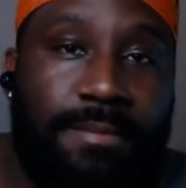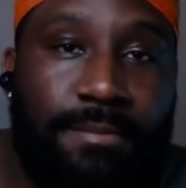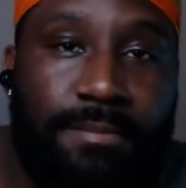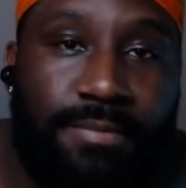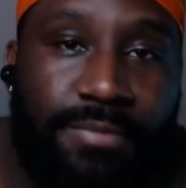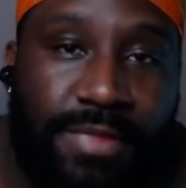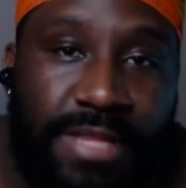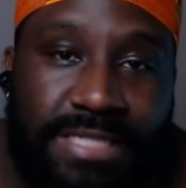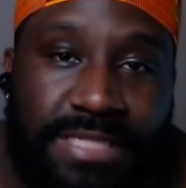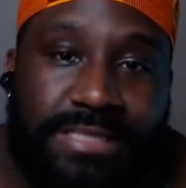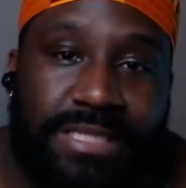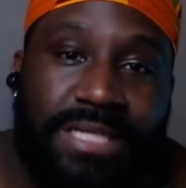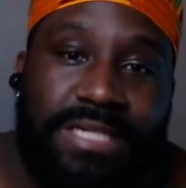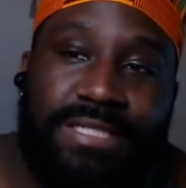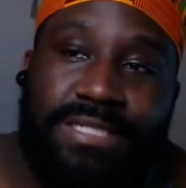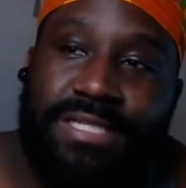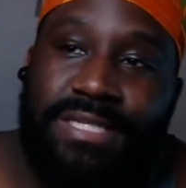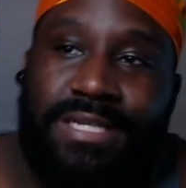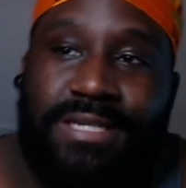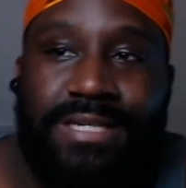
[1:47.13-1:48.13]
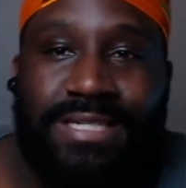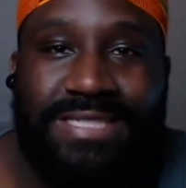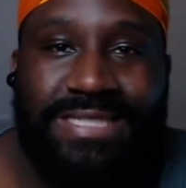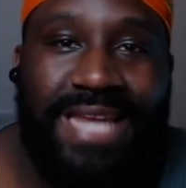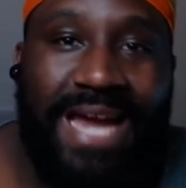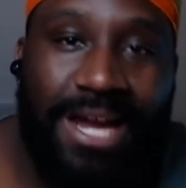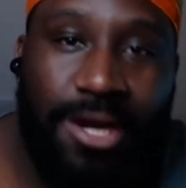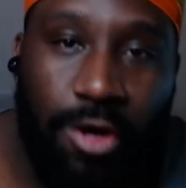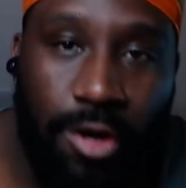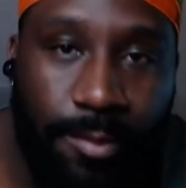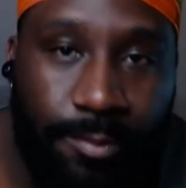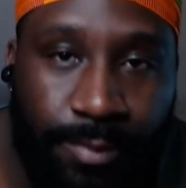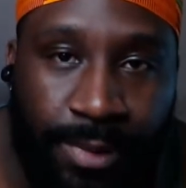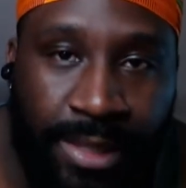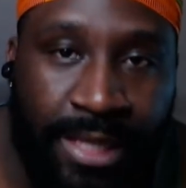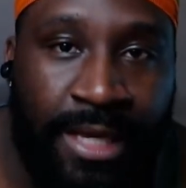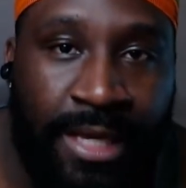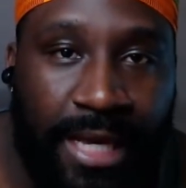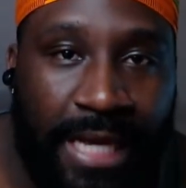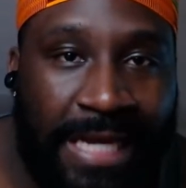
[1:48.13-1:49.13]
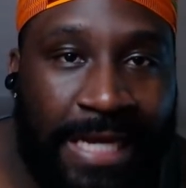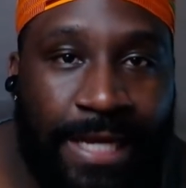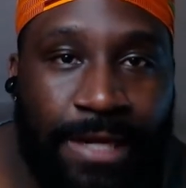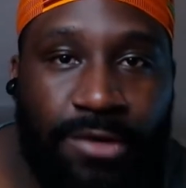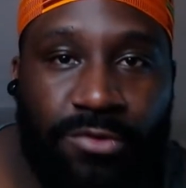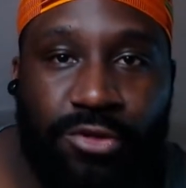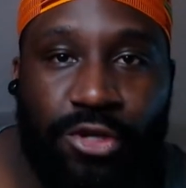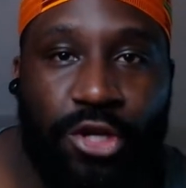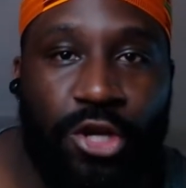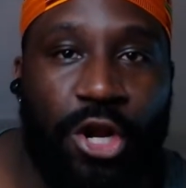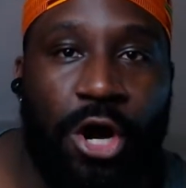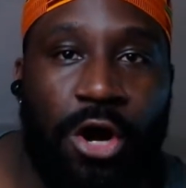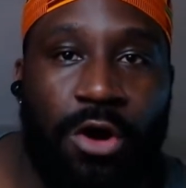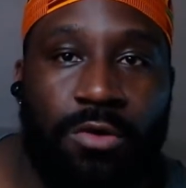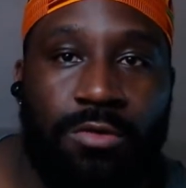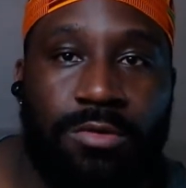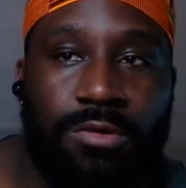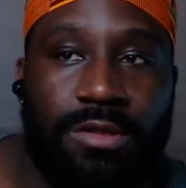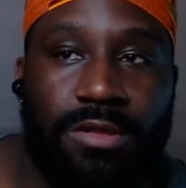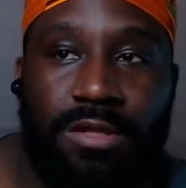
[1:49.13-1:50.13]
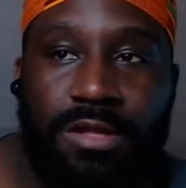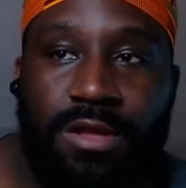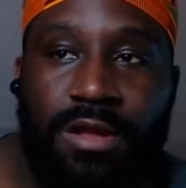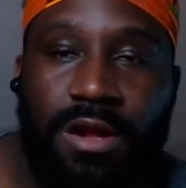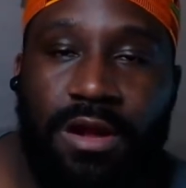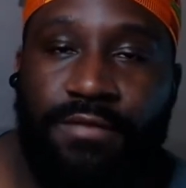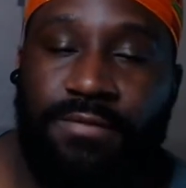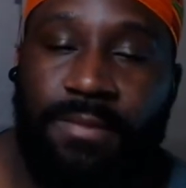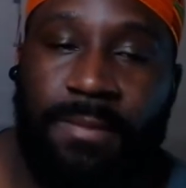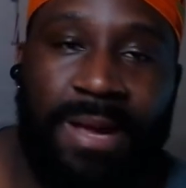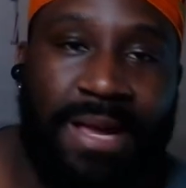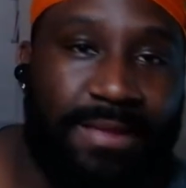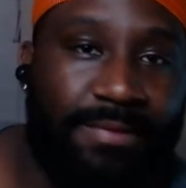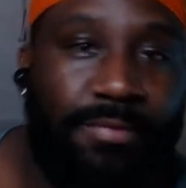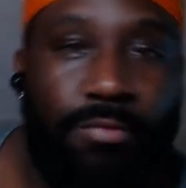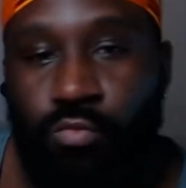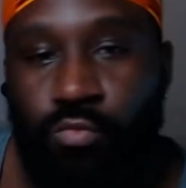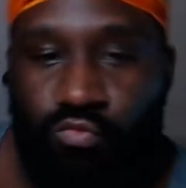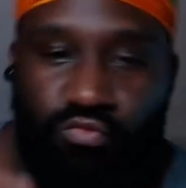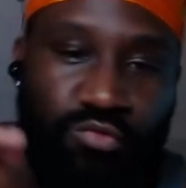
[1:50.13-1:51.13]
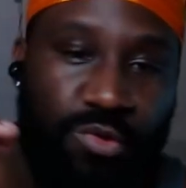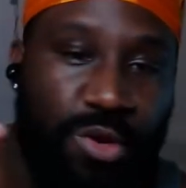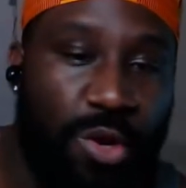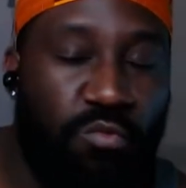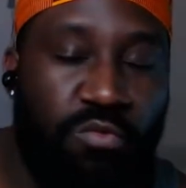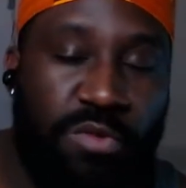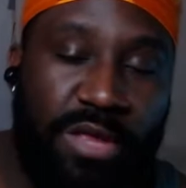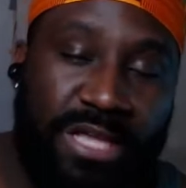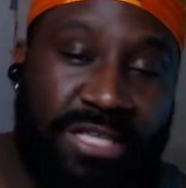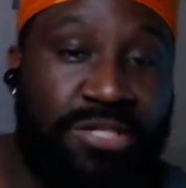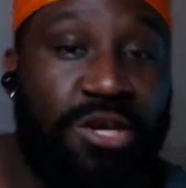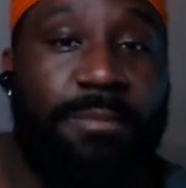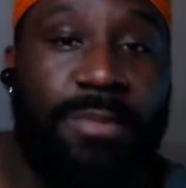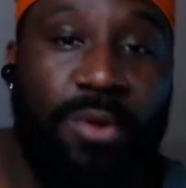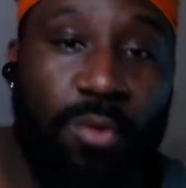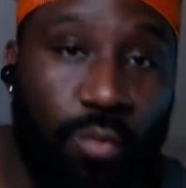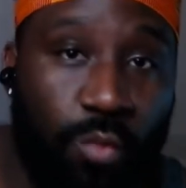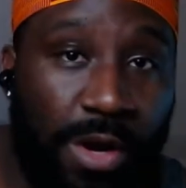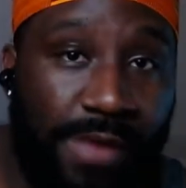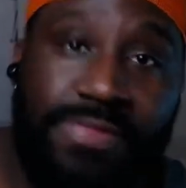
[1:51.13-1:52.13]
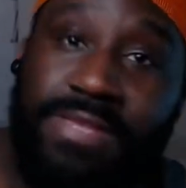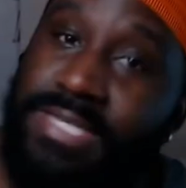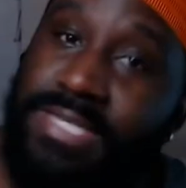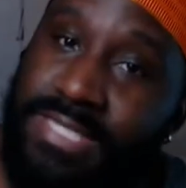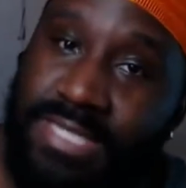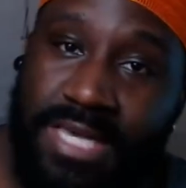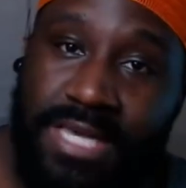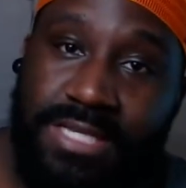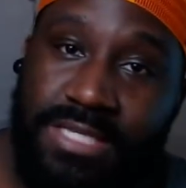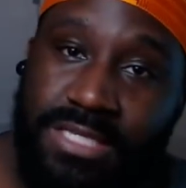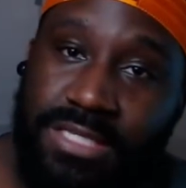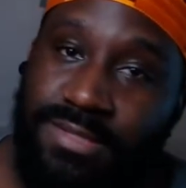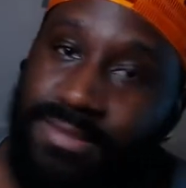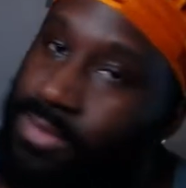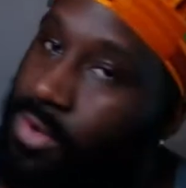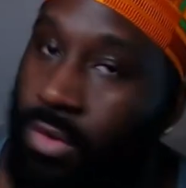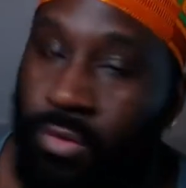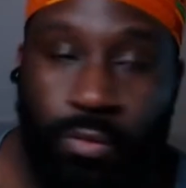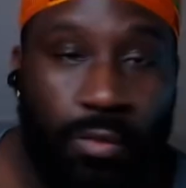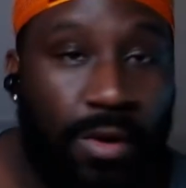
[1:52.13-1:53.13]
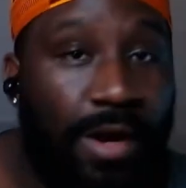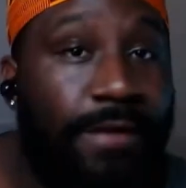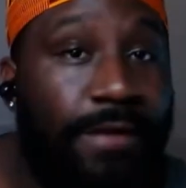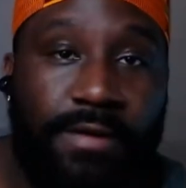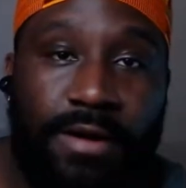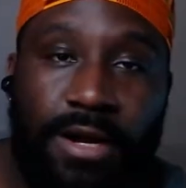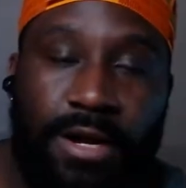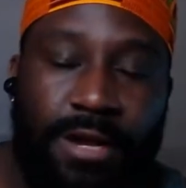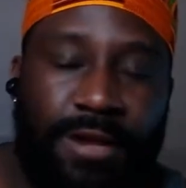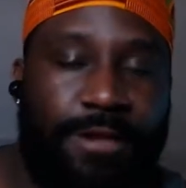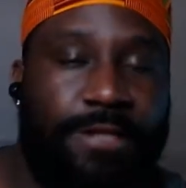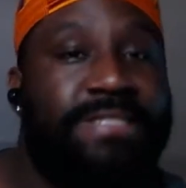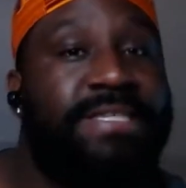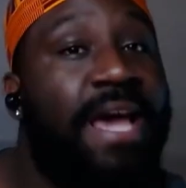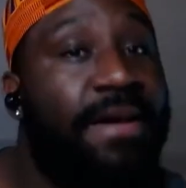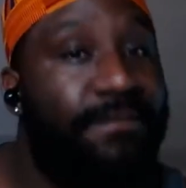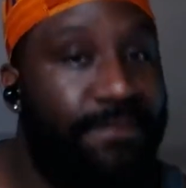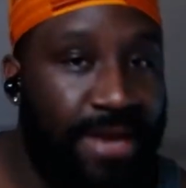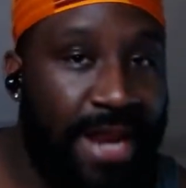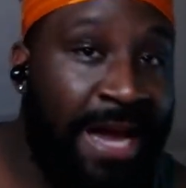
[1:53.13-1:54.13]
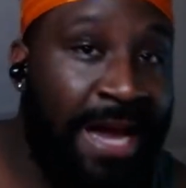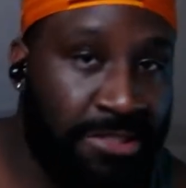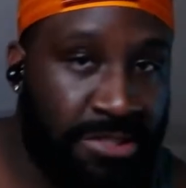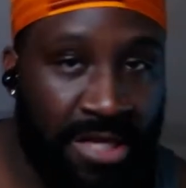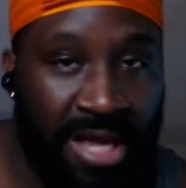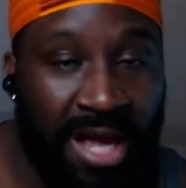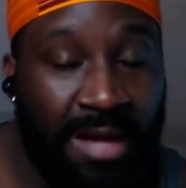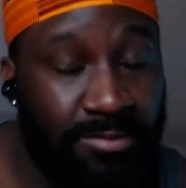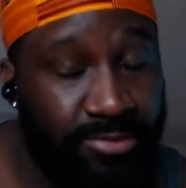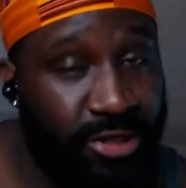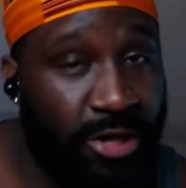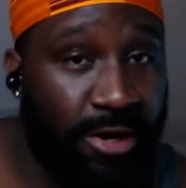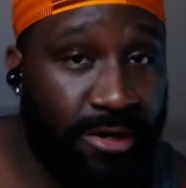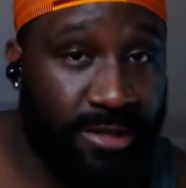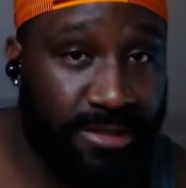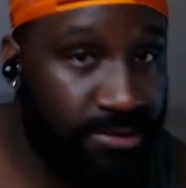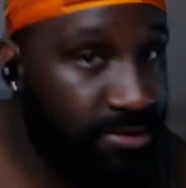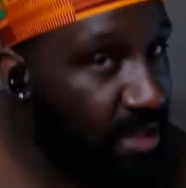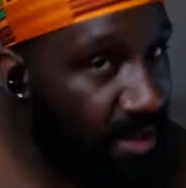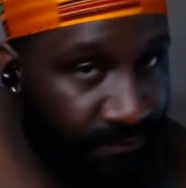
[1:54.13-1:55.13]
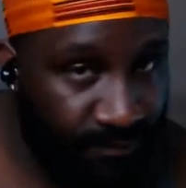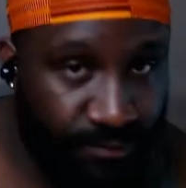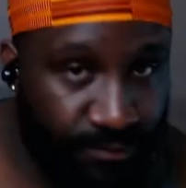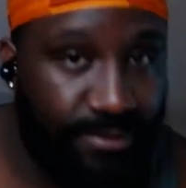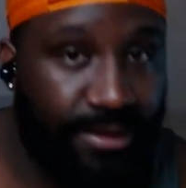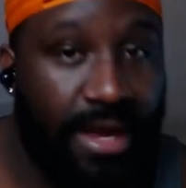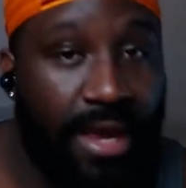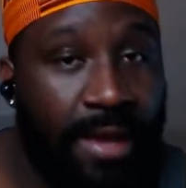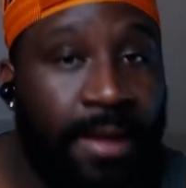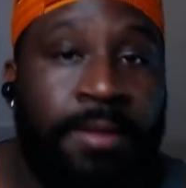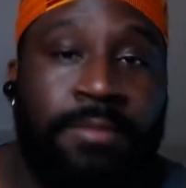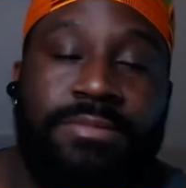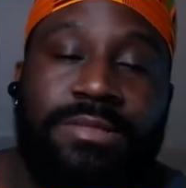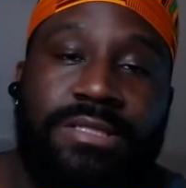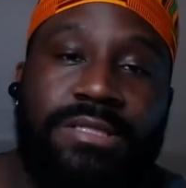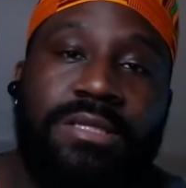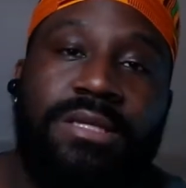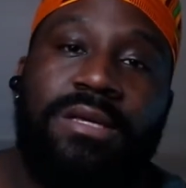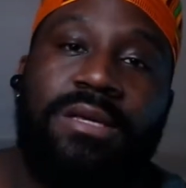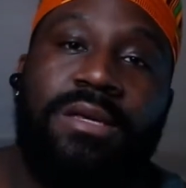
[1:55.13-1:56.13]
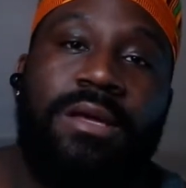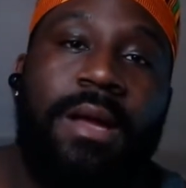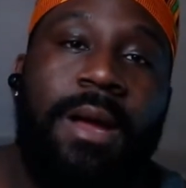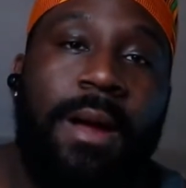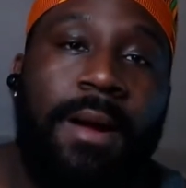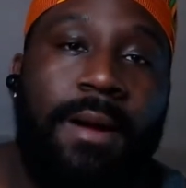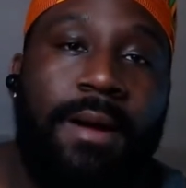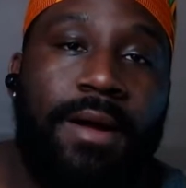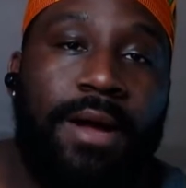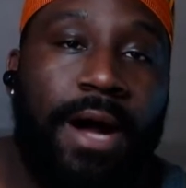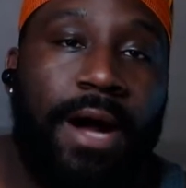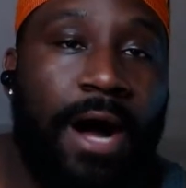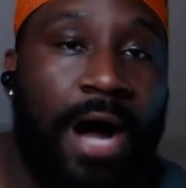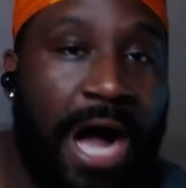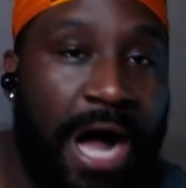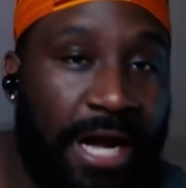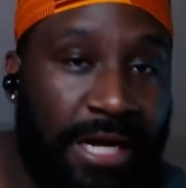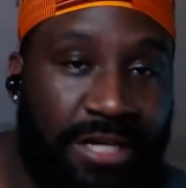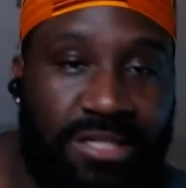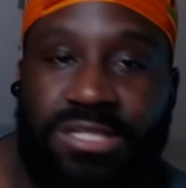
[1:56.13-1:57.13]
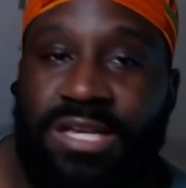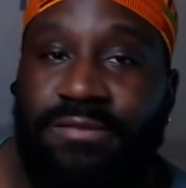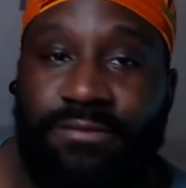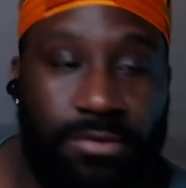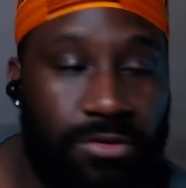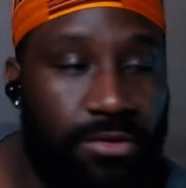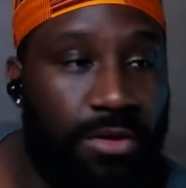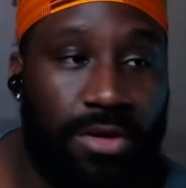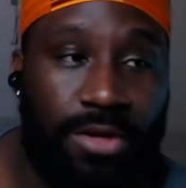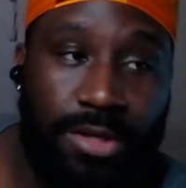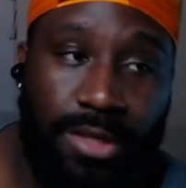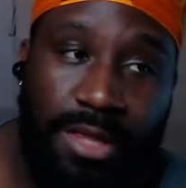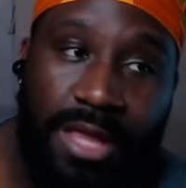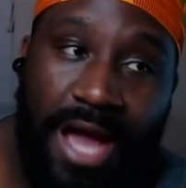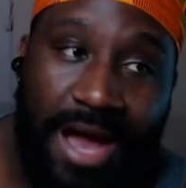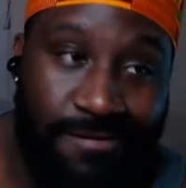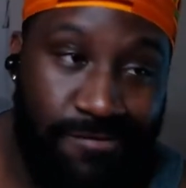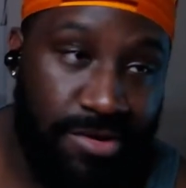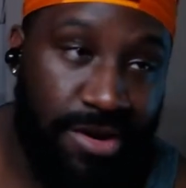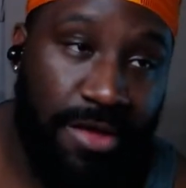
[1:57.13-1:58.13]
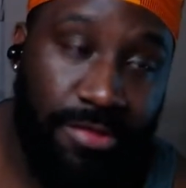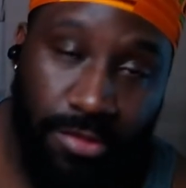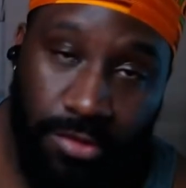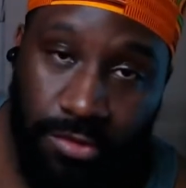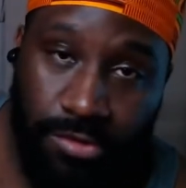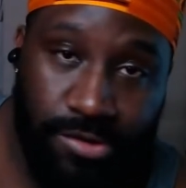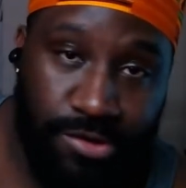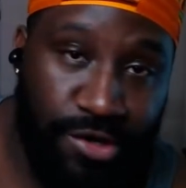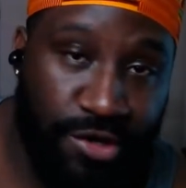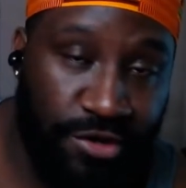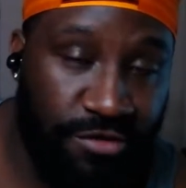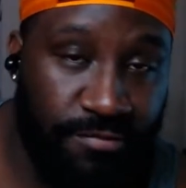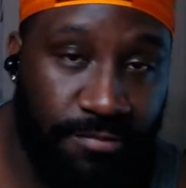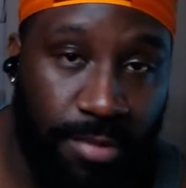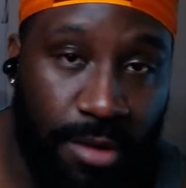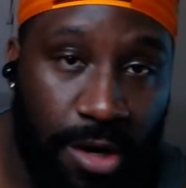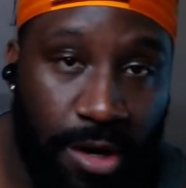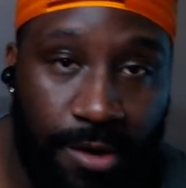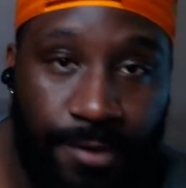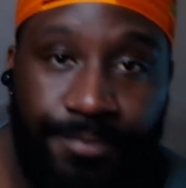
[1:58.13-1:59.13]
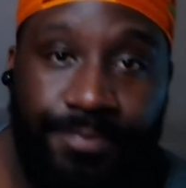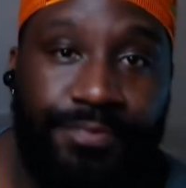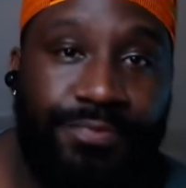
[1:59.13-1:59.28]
this list is not going to be in, you know, from like, you know, it's going to be 1 to 6, or 7 actually, I'm sorry, 7 games. Because I have another little curveball.